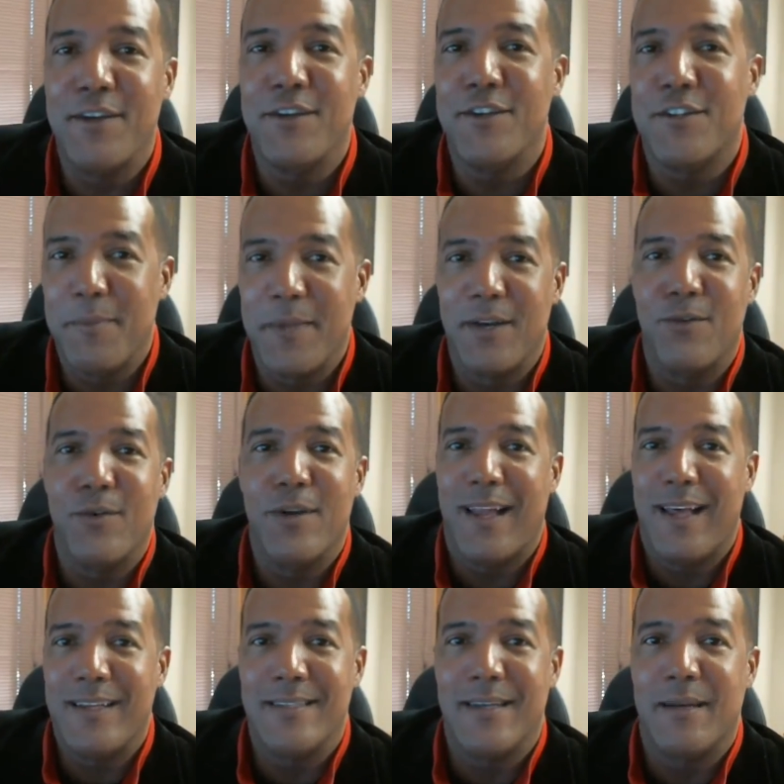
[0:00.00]
years for me to
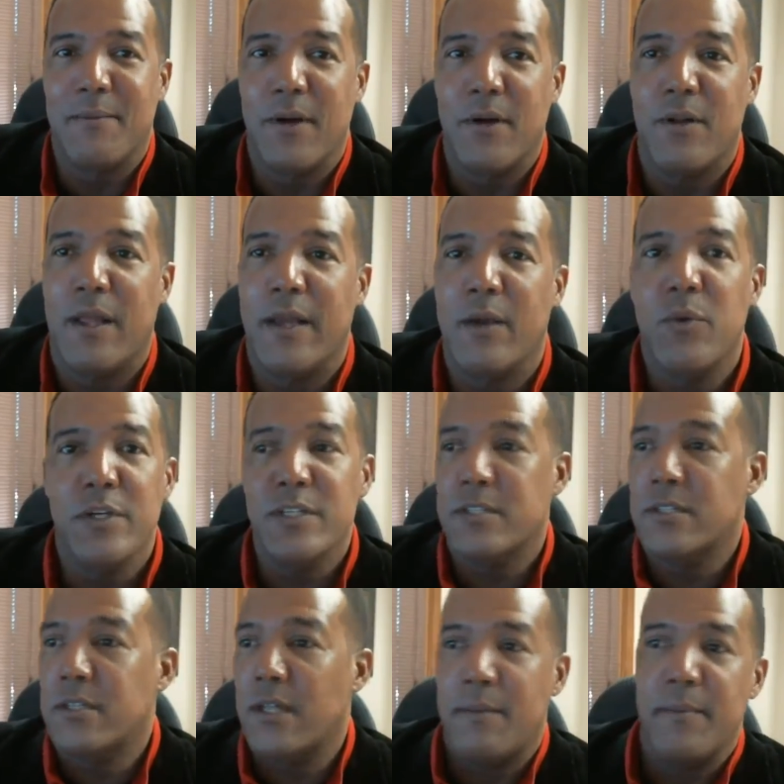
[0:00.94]
realize that, bro. Like we're
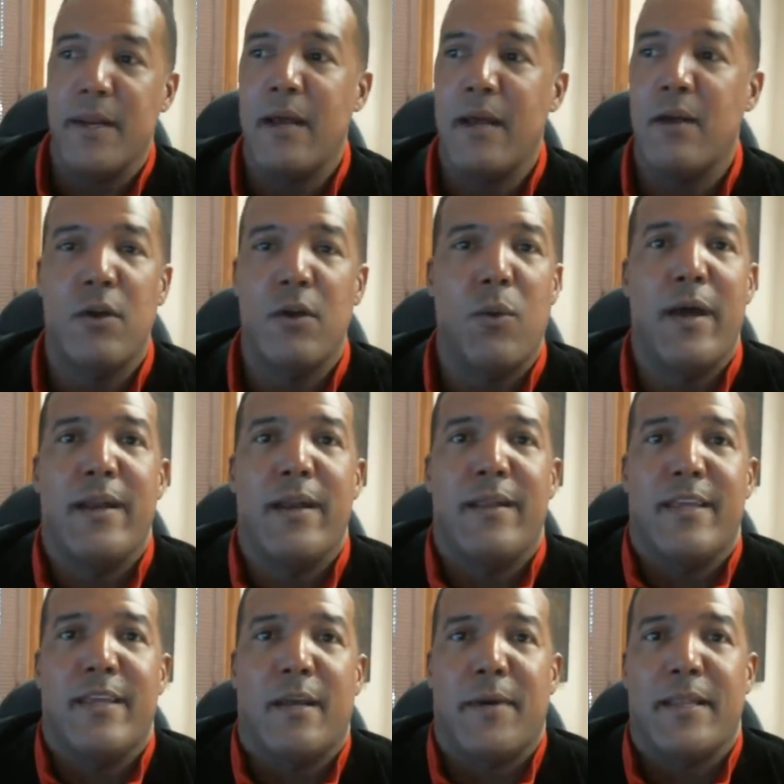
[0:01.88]
just, I mean, I don't know why I
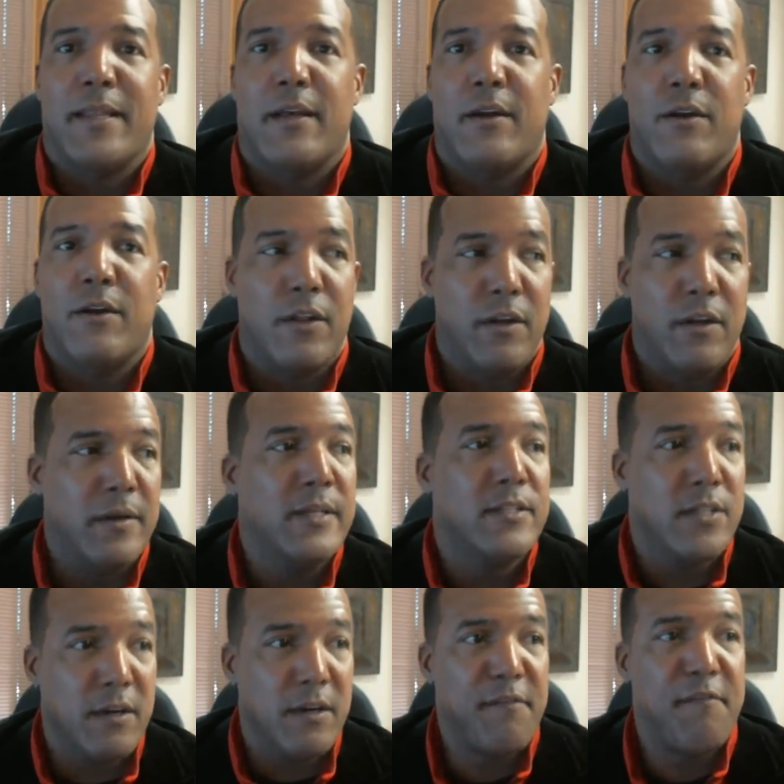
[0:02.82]
didn't think about that earlier.
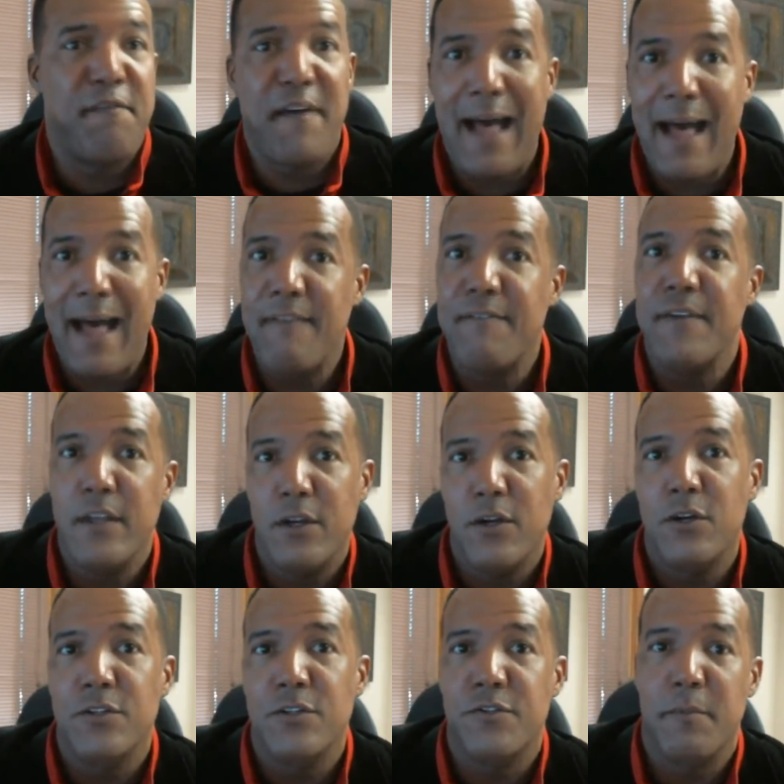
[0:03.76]
It took five
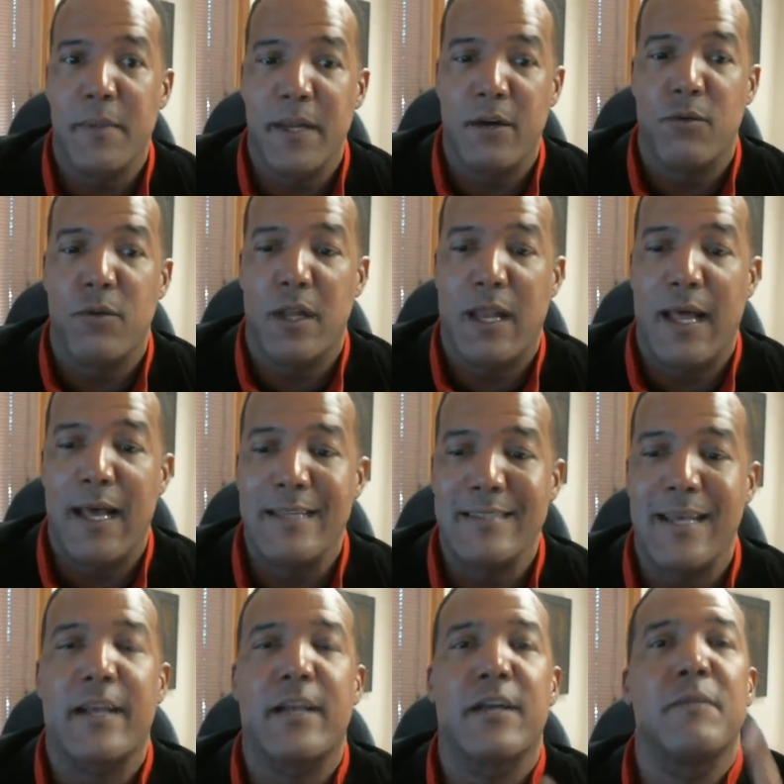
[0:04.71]
years for me to realize
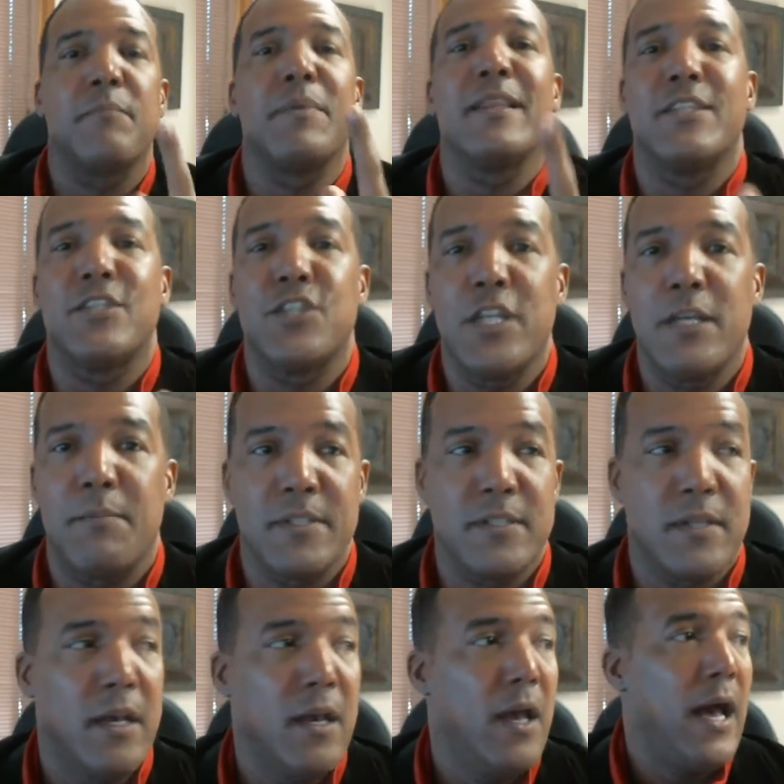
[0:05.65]
I couldn't be the
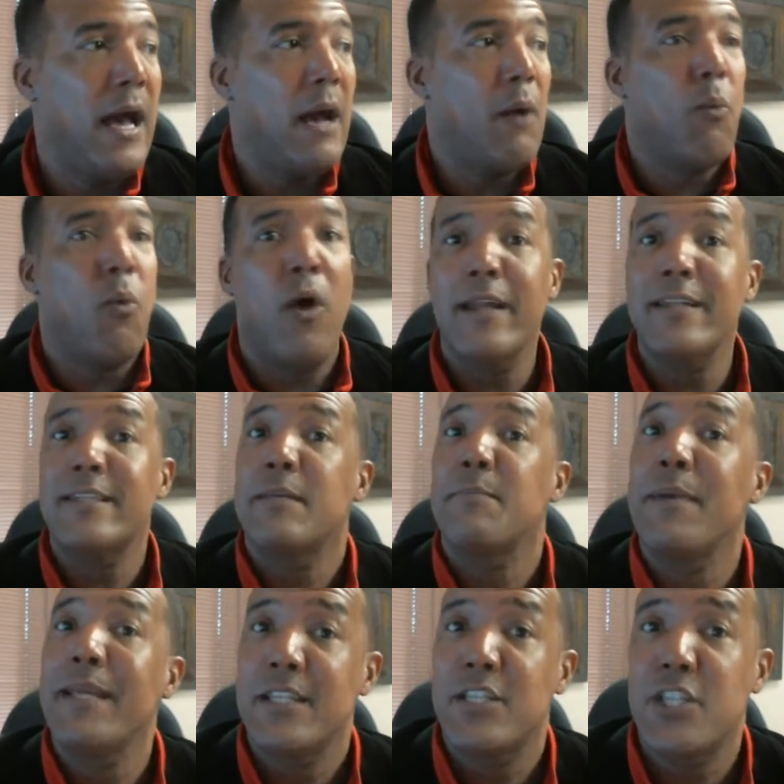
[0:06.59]
cheapest. I wanted to
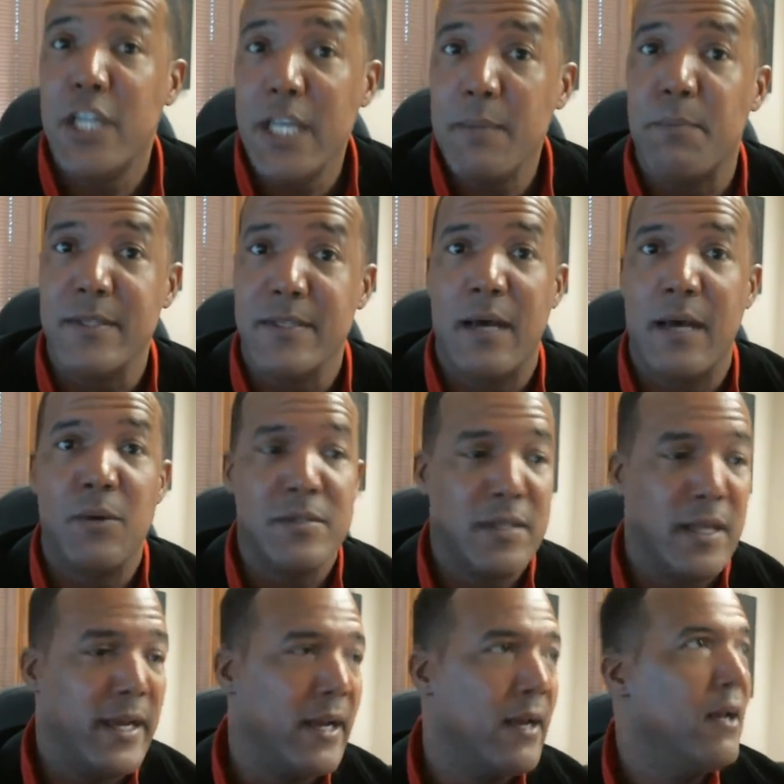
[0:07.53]
be the cheapest. I
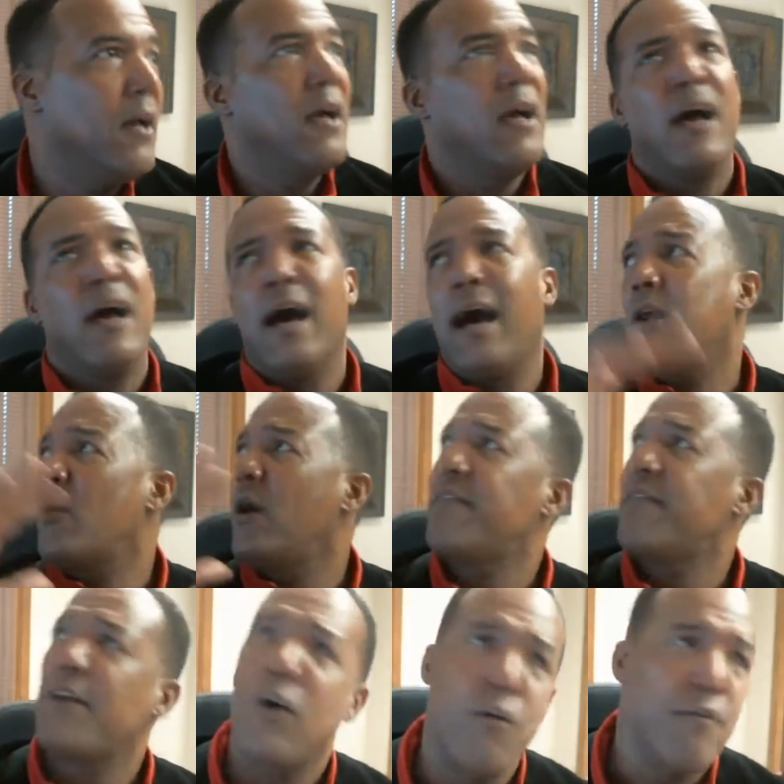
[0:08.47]
was like, I don't
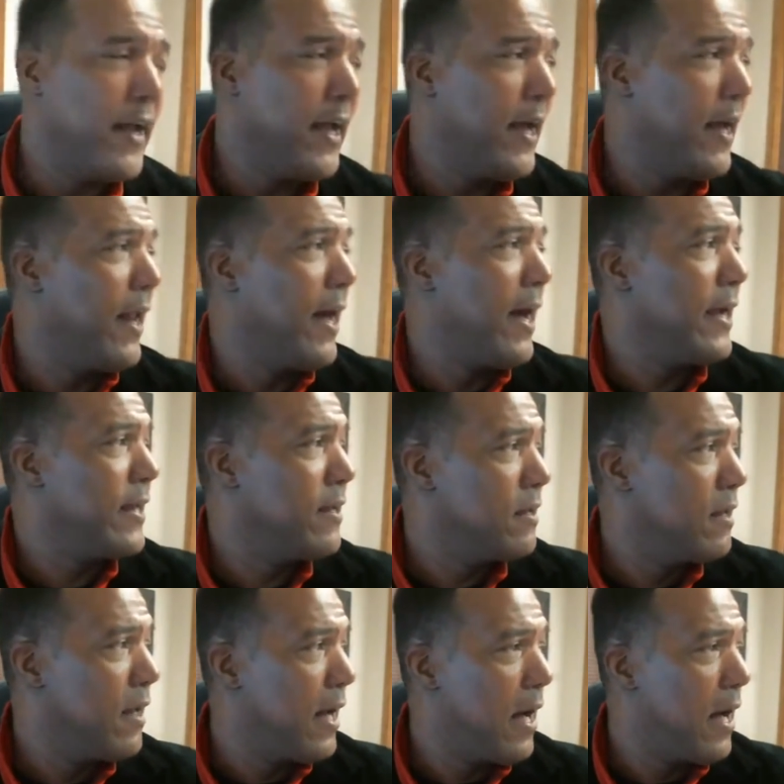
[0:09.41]
have the overhead. I
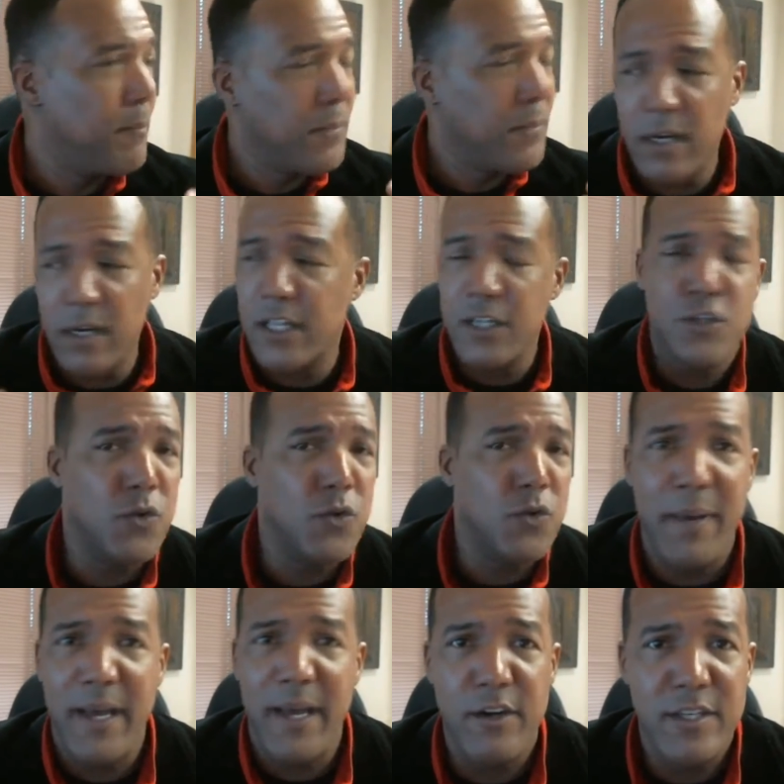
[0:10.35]
can, I'm going to get you a
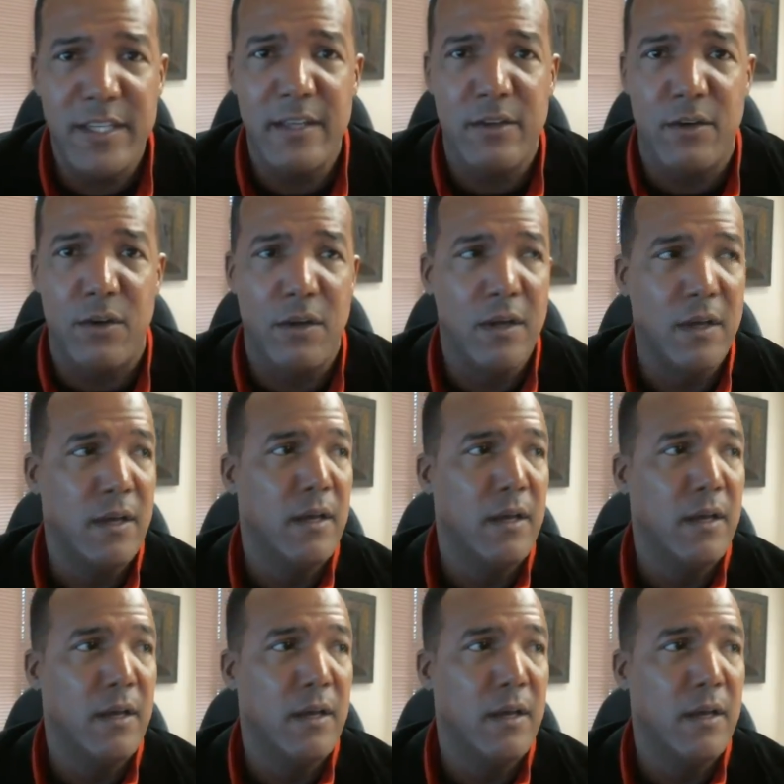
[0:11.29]
better deal.